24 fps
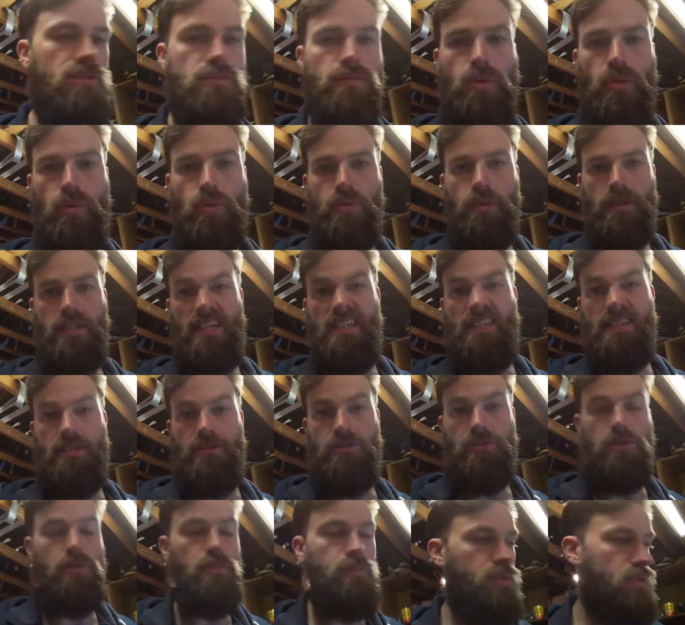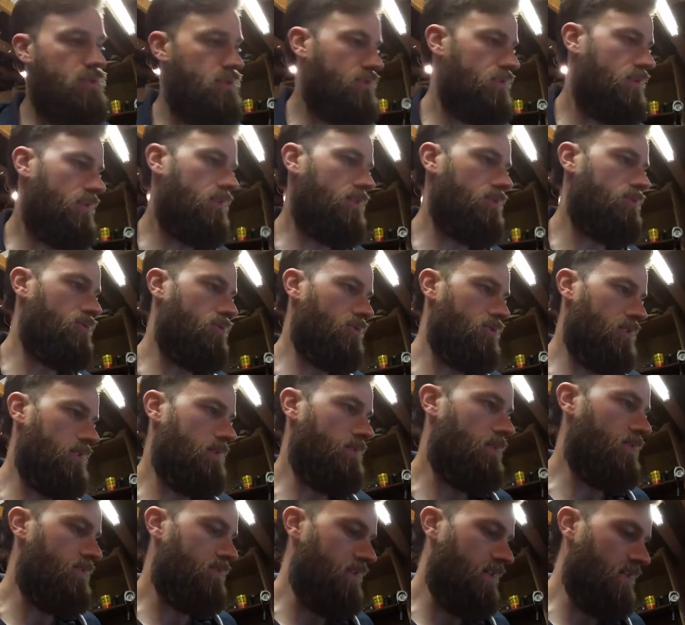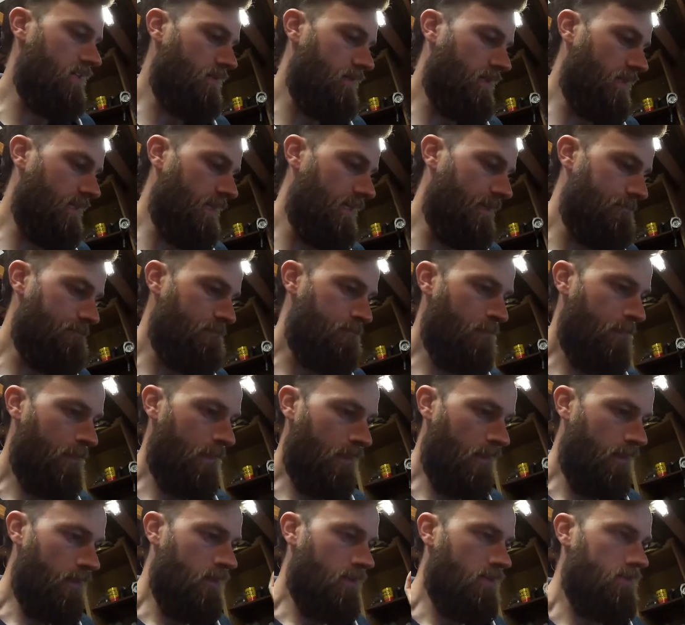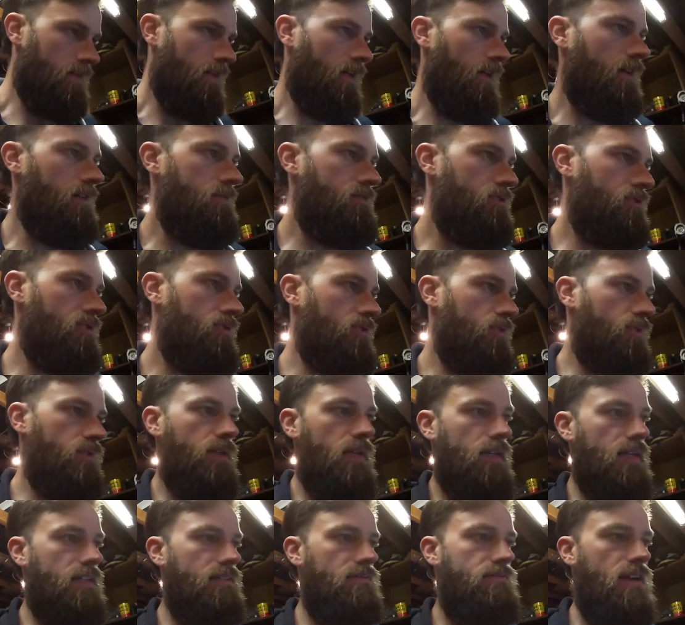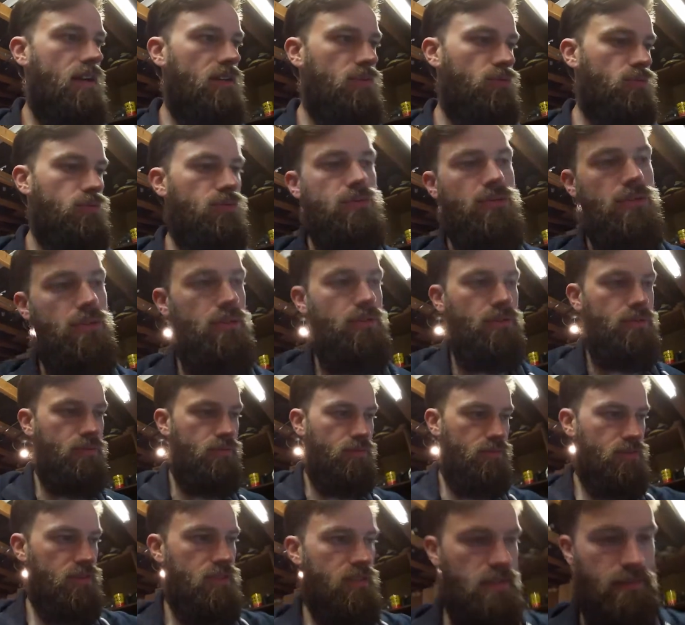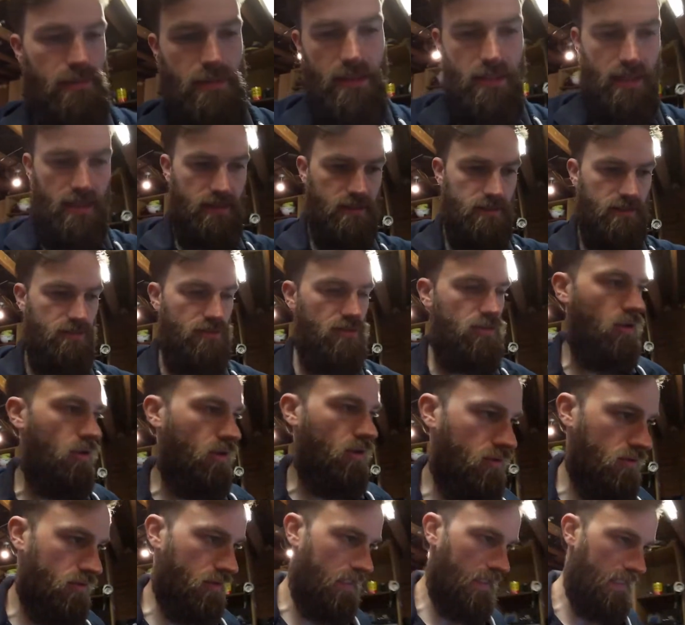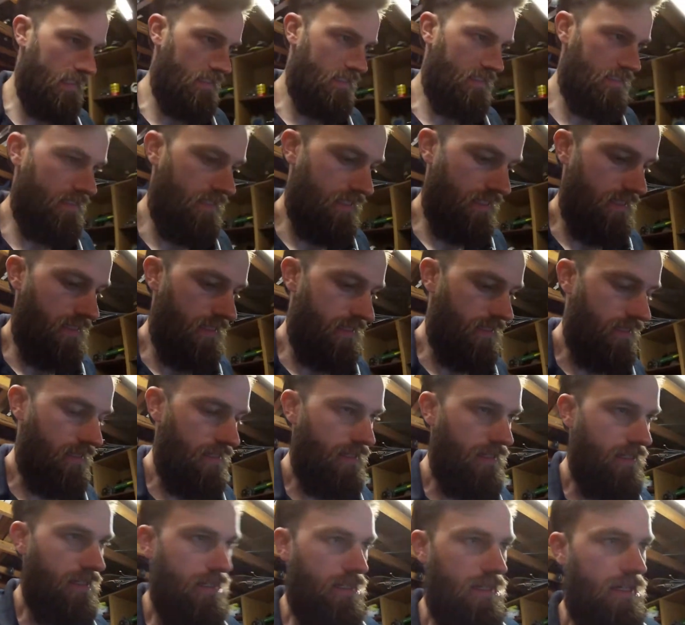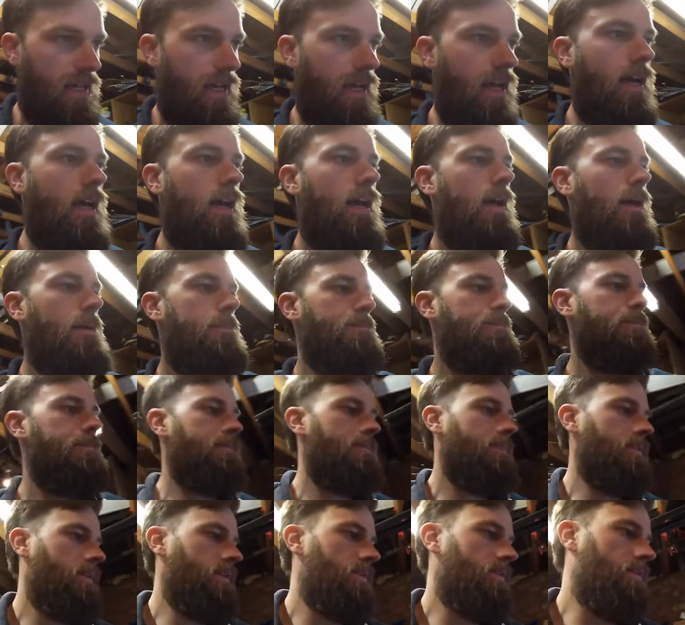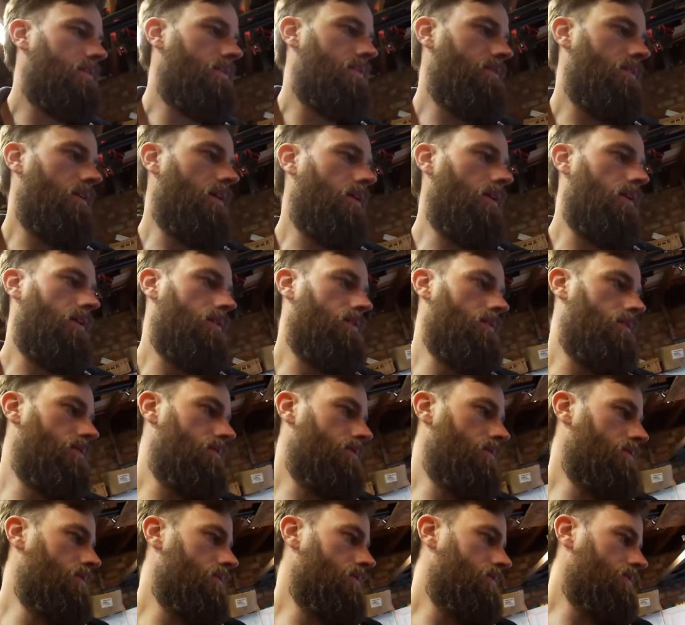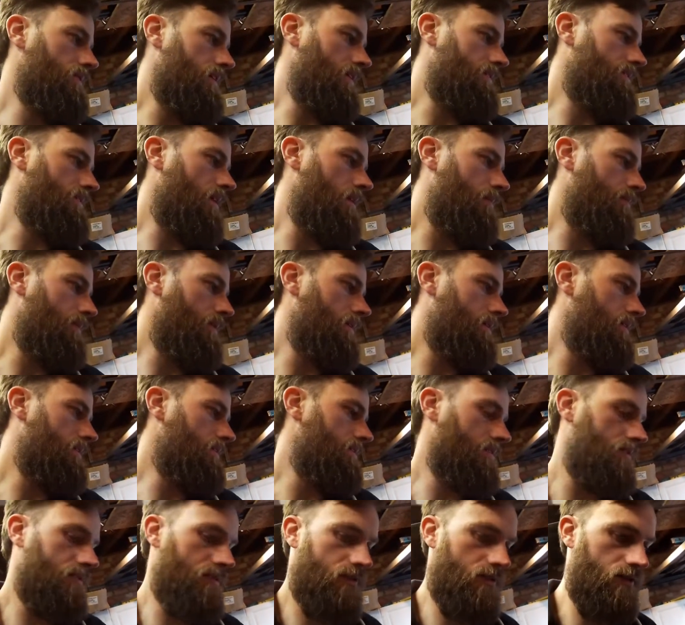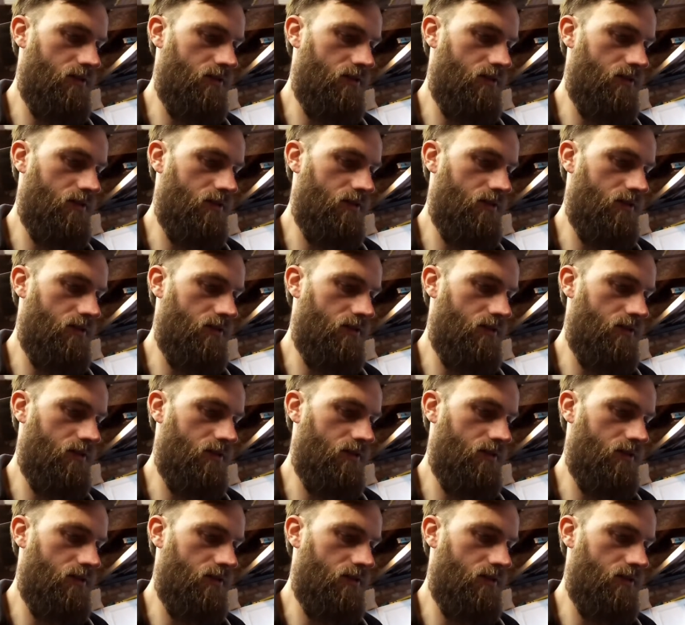small and easy jobs, so I'll cross them off fairly quickly. So just going to quickly rattle through some of the things I've got on the list here. So set the tappets,